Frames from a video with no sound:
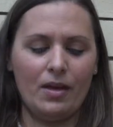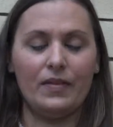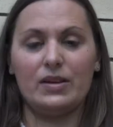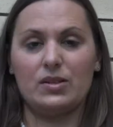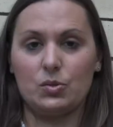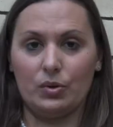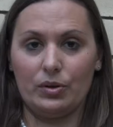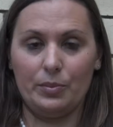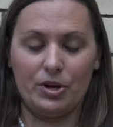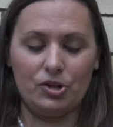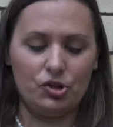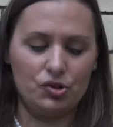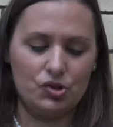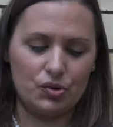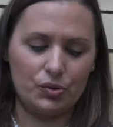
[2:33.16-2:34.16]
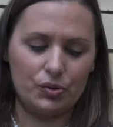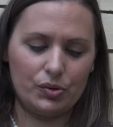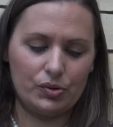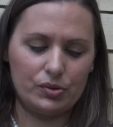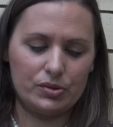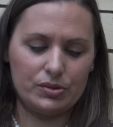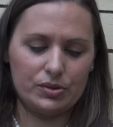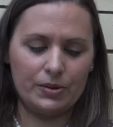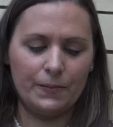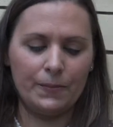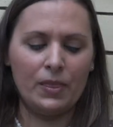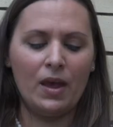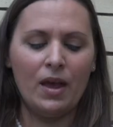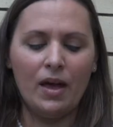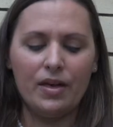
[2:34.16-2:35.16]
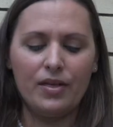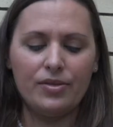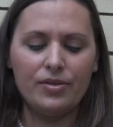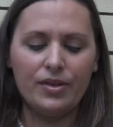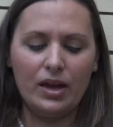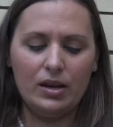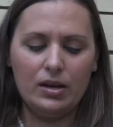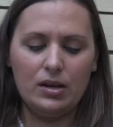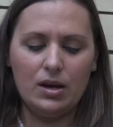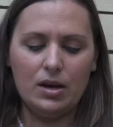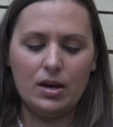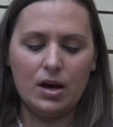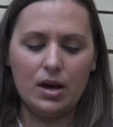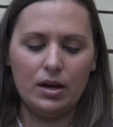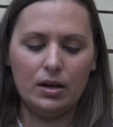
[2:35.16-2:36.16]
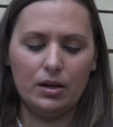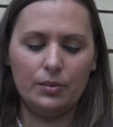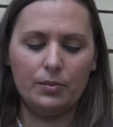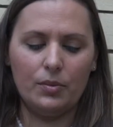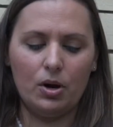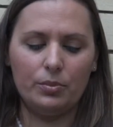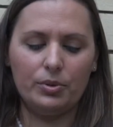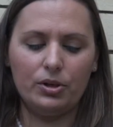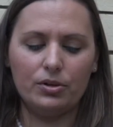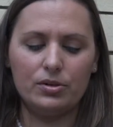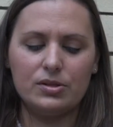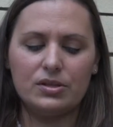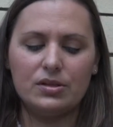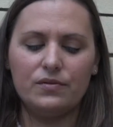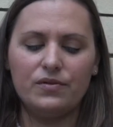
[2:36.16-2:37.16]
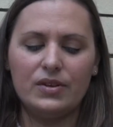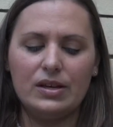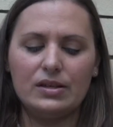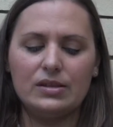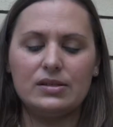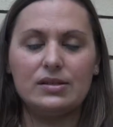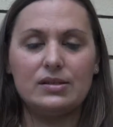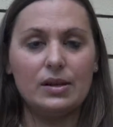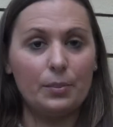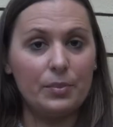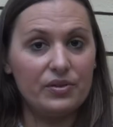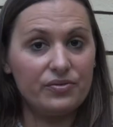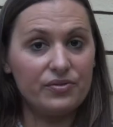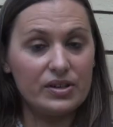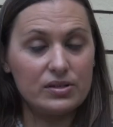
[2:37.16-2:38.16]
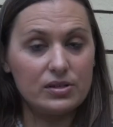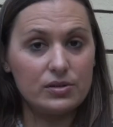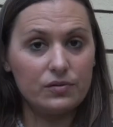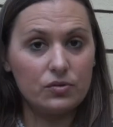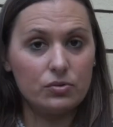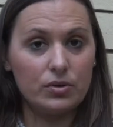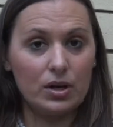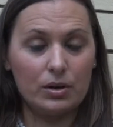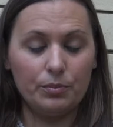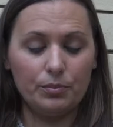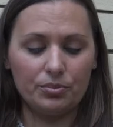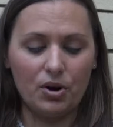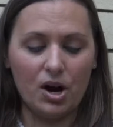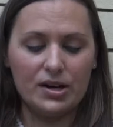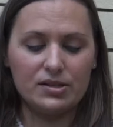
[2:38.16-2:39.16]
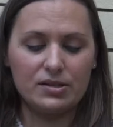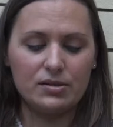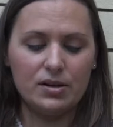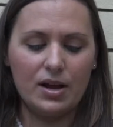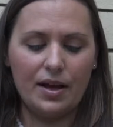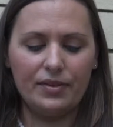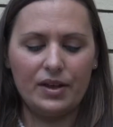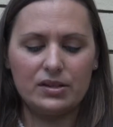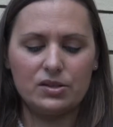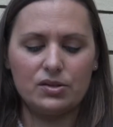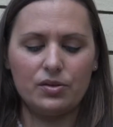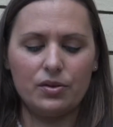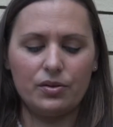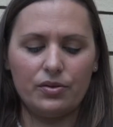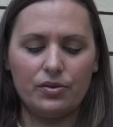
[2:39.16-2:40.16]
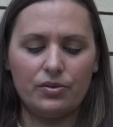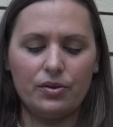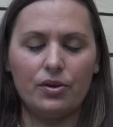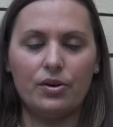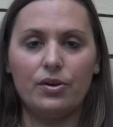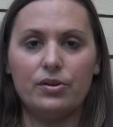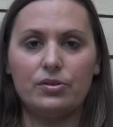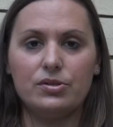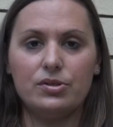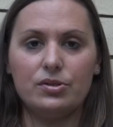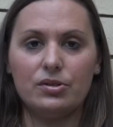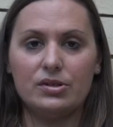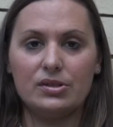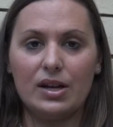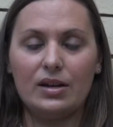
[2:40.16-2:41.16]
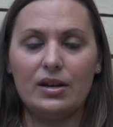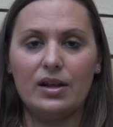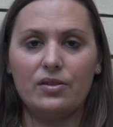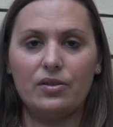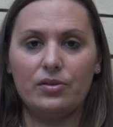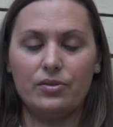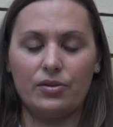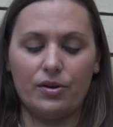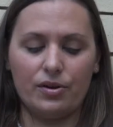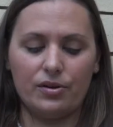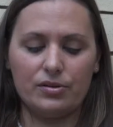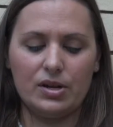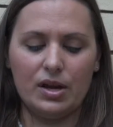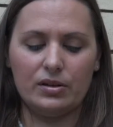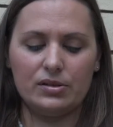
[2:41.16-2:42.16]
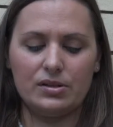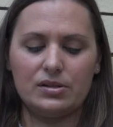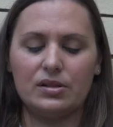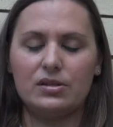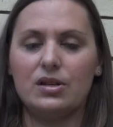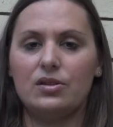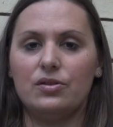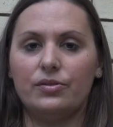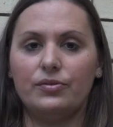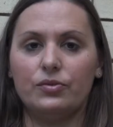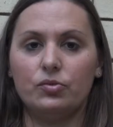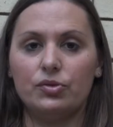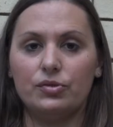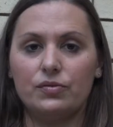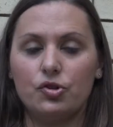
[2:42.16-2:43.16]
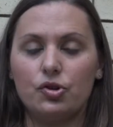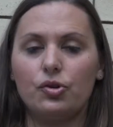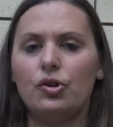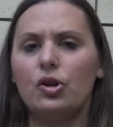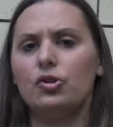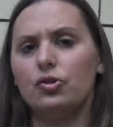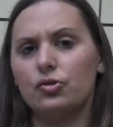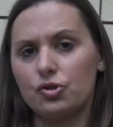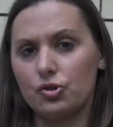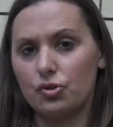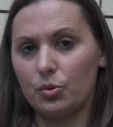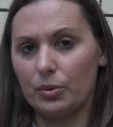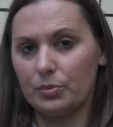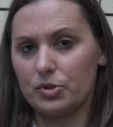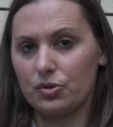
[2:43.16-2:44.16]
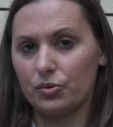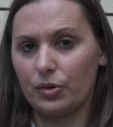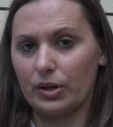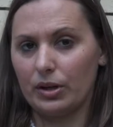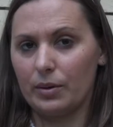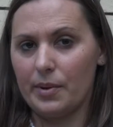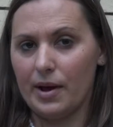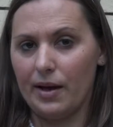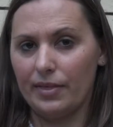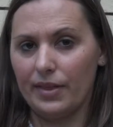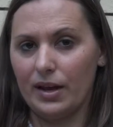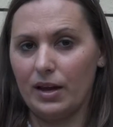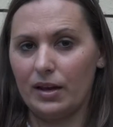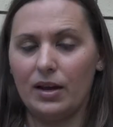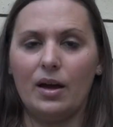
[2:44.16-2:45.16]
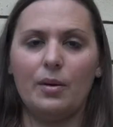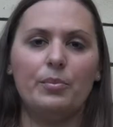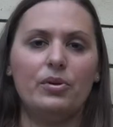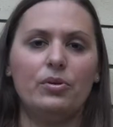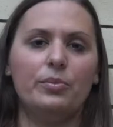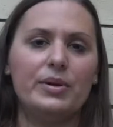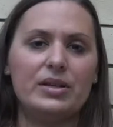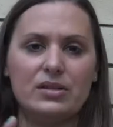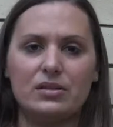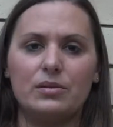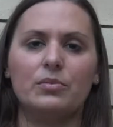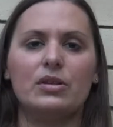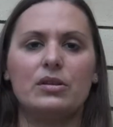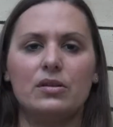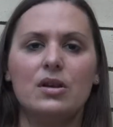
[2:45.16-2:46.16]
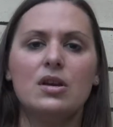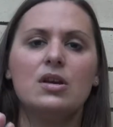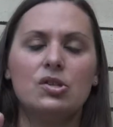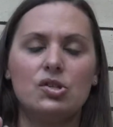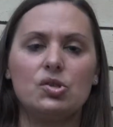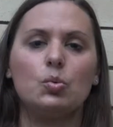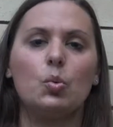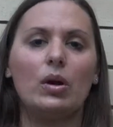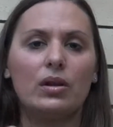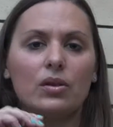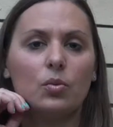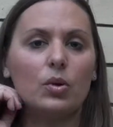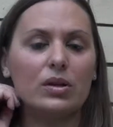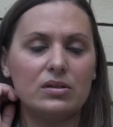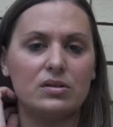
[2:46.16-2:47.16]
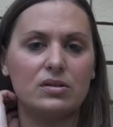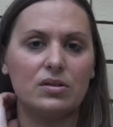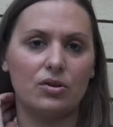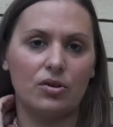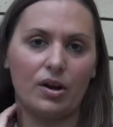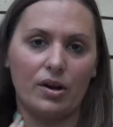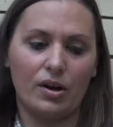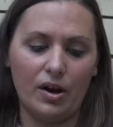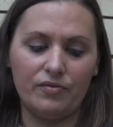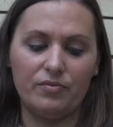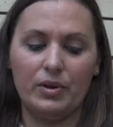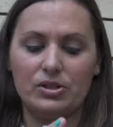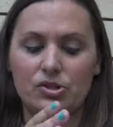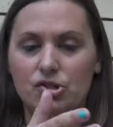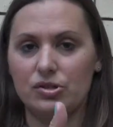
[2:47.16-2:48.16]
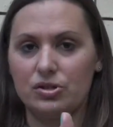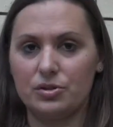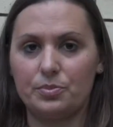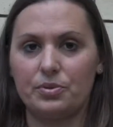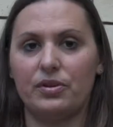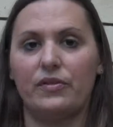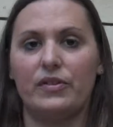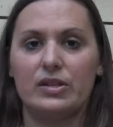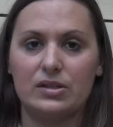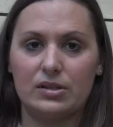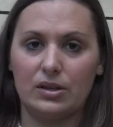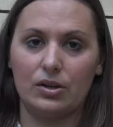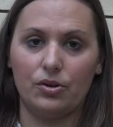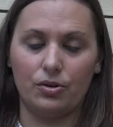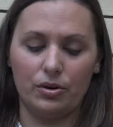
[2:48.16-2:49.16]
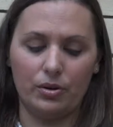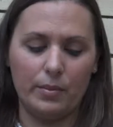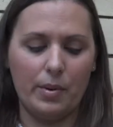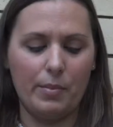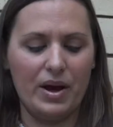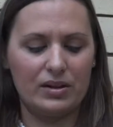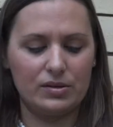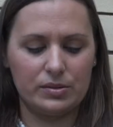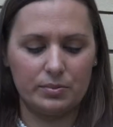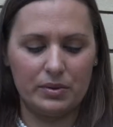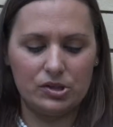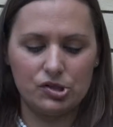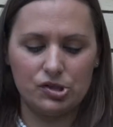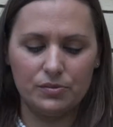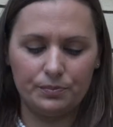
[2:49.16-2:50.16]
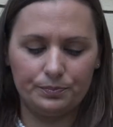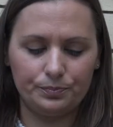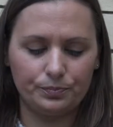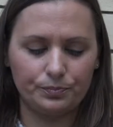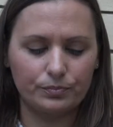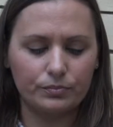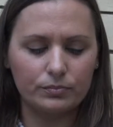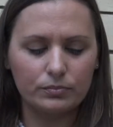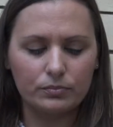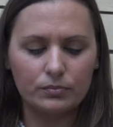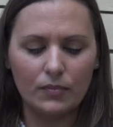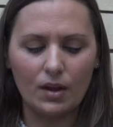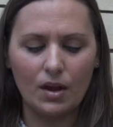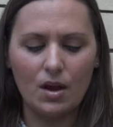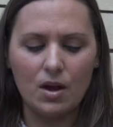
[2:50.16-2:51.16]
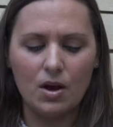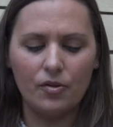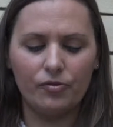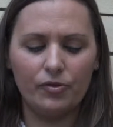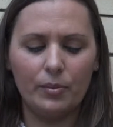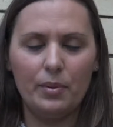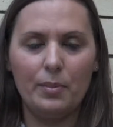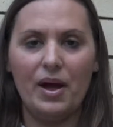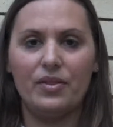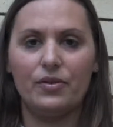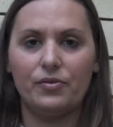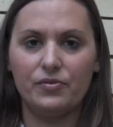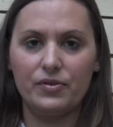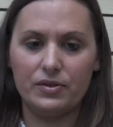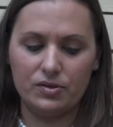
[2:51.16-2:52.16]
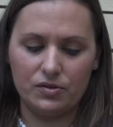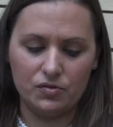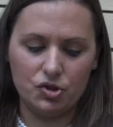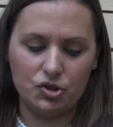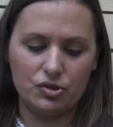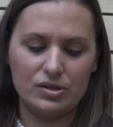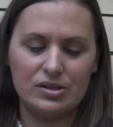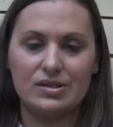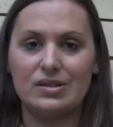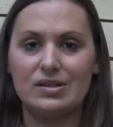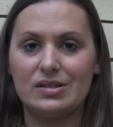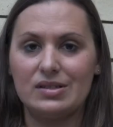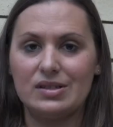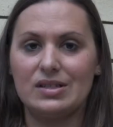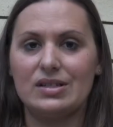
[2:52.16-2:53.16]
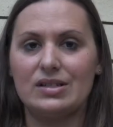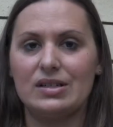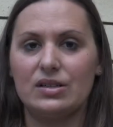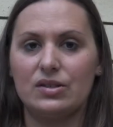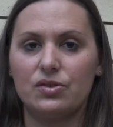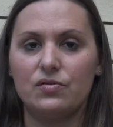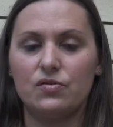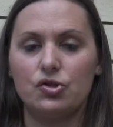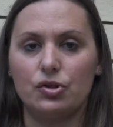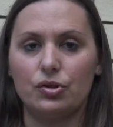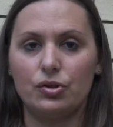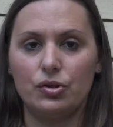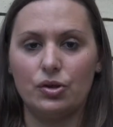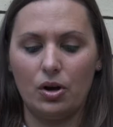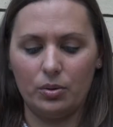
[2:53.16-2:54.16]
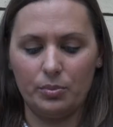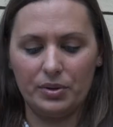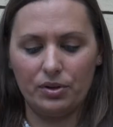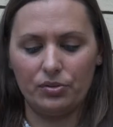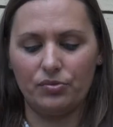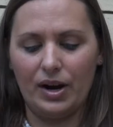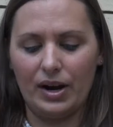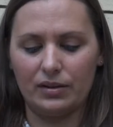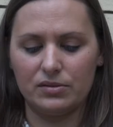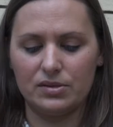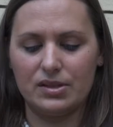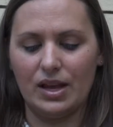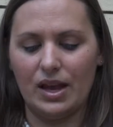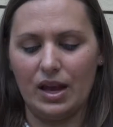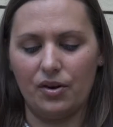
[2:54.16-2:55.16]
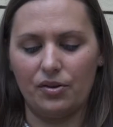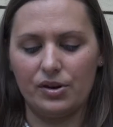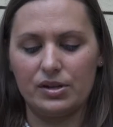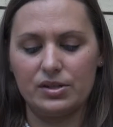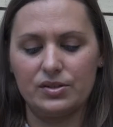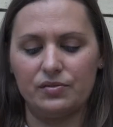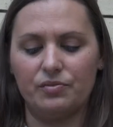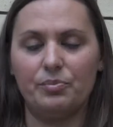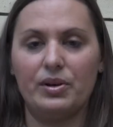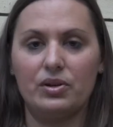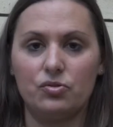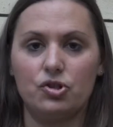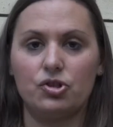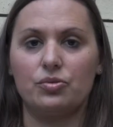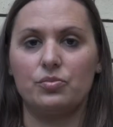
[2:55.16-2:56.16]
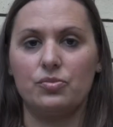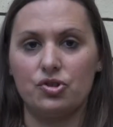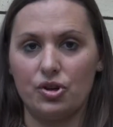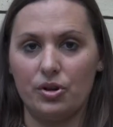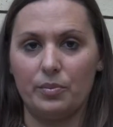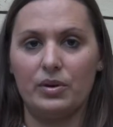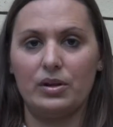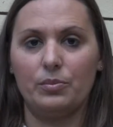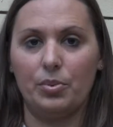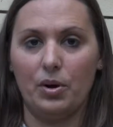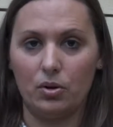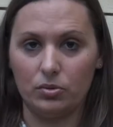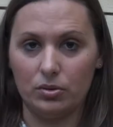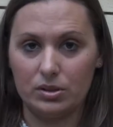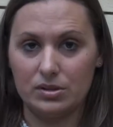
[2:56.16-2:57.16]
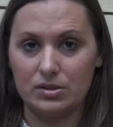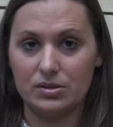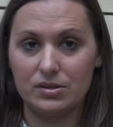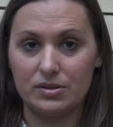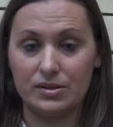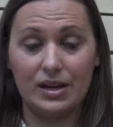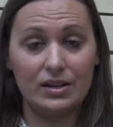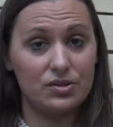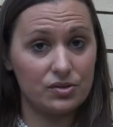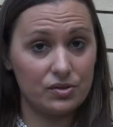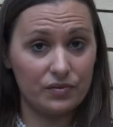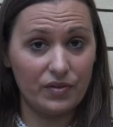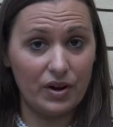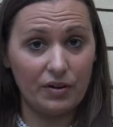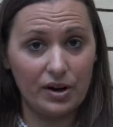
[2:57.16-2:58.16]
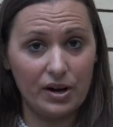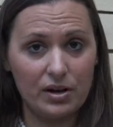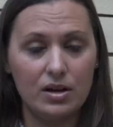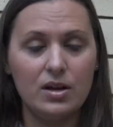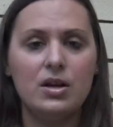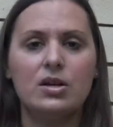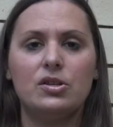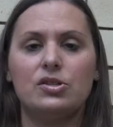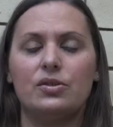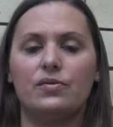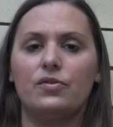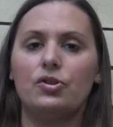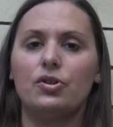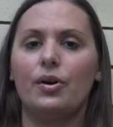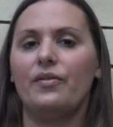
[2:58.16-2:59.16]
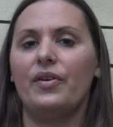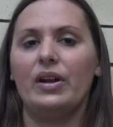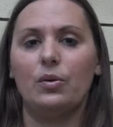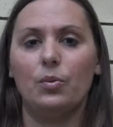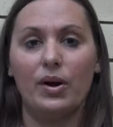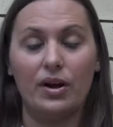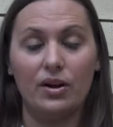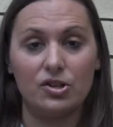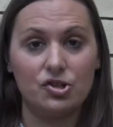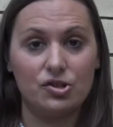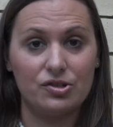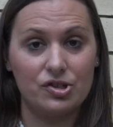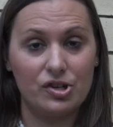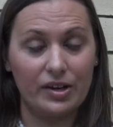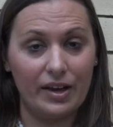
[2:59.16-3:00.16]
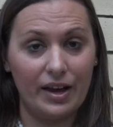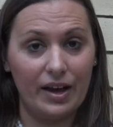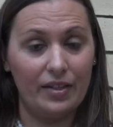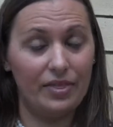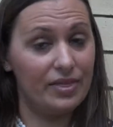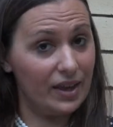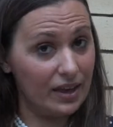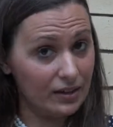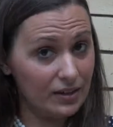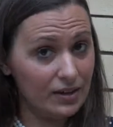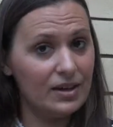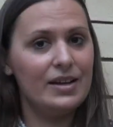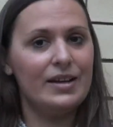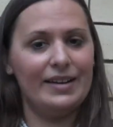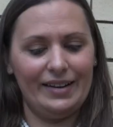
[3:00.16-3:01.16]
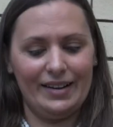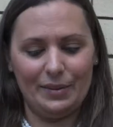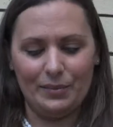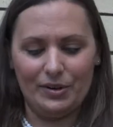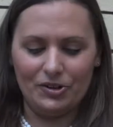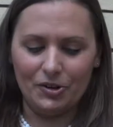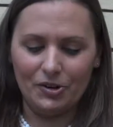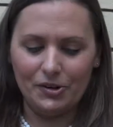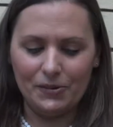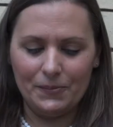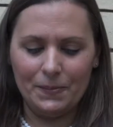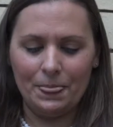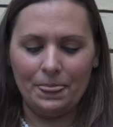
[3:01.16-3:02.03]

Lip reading: That's one of my new talks. Then I'll be going to the Vegan Summer Festival in Brighton, and that's the third Saturday the 3rd and Sunday the 4th of June. Not sure what I'm talking about there yet, but it'll be similar to one of the ones that I have mentioned previously or I'm about to mention. From about the 5th of June to the 16th of June, I'll be around the areas of Belgium, Germany, Poland, that sort of area. So if you know of anywhere I should check out then, let me know.